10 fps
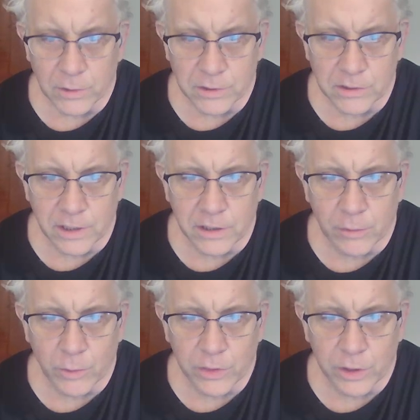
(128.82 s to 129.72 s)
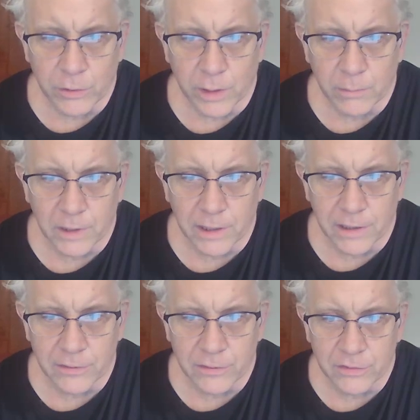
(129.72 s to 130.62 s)
I was dealing with the
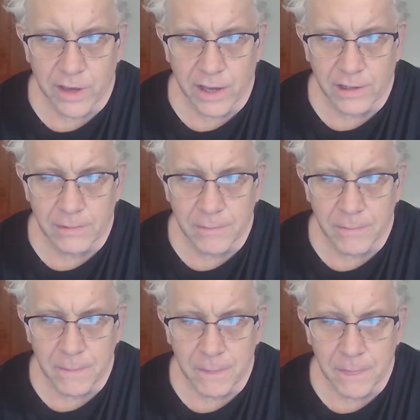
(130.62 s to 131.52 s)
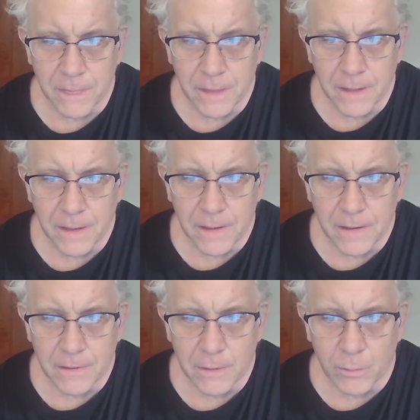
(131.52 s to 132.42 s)
criminally insane.
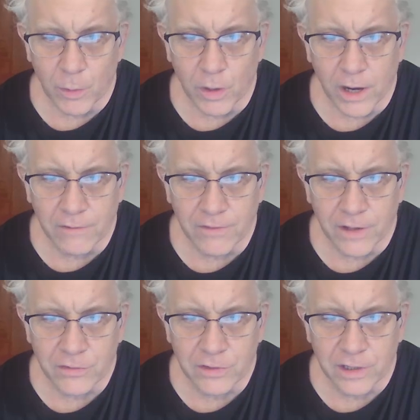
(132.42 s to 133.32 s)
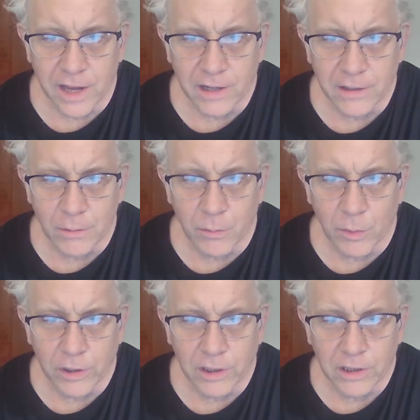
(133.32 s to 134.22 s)
The more I investigated,
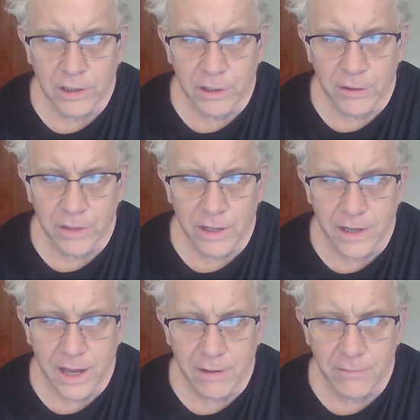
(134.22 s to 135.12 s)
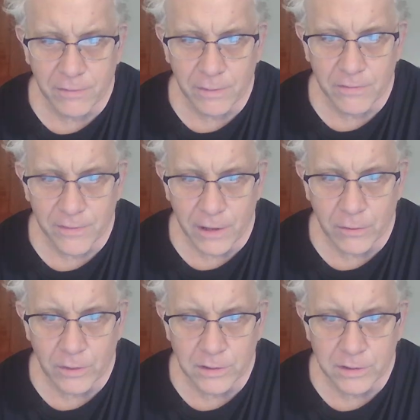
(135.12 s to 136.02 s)
the more clear that it came from the
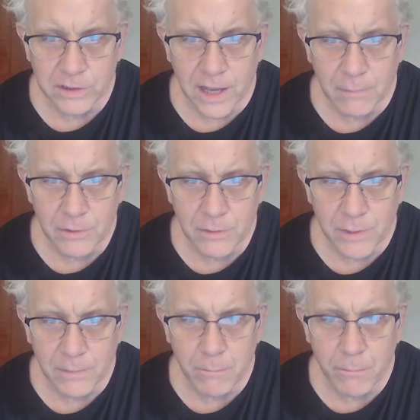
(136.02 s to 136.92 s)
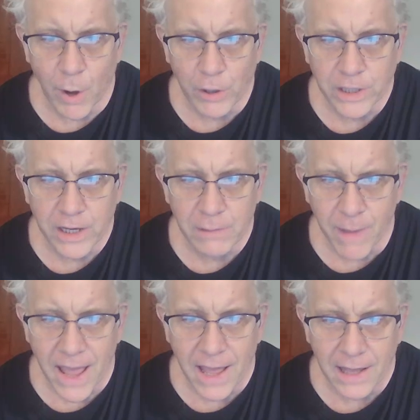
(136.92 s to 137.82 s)
federal establishment,
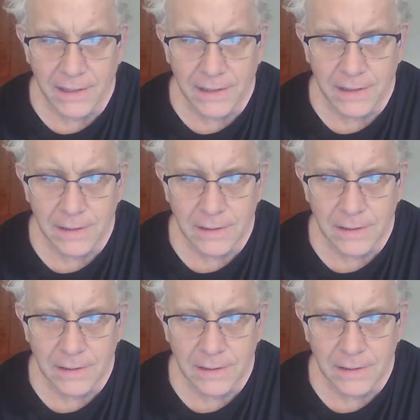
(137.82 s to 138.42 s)
barking mad.